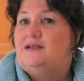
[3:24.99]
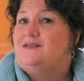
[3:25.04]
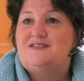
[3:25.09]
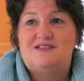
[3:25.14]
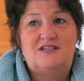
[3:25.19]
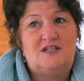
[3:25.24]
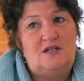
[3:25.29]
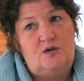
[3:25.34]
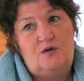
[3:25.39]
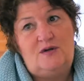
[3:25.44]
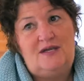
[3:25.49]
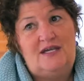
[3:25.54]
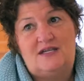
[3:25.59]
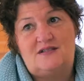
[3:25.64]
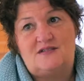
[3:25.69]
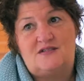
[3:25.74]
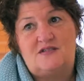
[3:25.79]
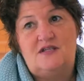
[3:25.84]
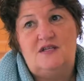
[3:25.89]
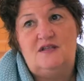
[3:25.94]
Zillow
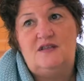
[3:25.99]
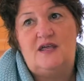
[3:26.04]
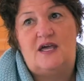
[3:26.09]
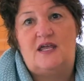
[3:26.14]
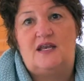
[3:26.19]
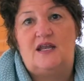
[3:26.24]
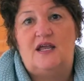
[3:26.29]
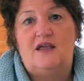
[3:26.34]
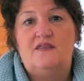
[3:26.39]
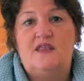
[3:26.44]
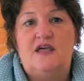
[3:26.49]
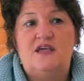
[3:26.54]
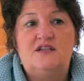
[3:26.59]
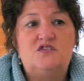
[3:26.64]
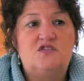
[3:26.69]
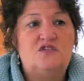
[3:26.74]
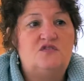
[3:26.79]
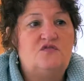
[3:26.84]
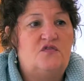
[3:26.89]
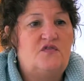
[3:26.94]
can't see that. And
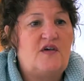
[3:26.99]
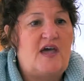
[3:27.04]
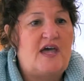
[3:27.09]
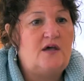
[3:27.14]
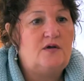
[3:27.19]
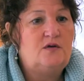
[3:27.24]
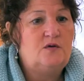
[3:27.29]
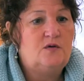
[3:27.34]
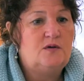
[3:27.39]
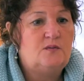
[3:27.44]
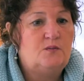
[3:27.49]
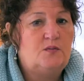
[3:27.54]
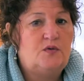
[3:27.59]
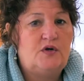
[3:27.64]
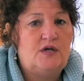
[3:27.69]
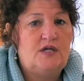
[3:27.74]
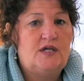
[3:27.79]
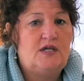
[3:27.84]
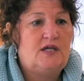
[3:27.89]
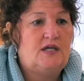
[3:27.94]
that's the value in
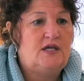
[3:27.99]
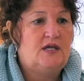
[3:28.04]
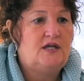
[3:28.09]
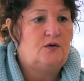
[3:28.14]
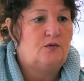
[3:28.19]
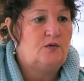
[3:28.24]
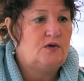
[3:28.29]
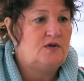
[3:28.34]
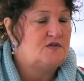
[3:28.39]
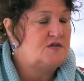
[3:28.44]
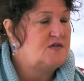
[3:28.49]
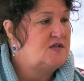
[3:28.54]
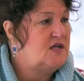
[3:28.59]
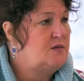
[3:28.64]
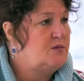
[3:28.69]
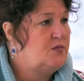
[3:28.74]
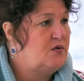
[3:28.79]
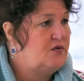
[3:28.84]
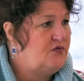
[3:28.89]
bringing in a real estate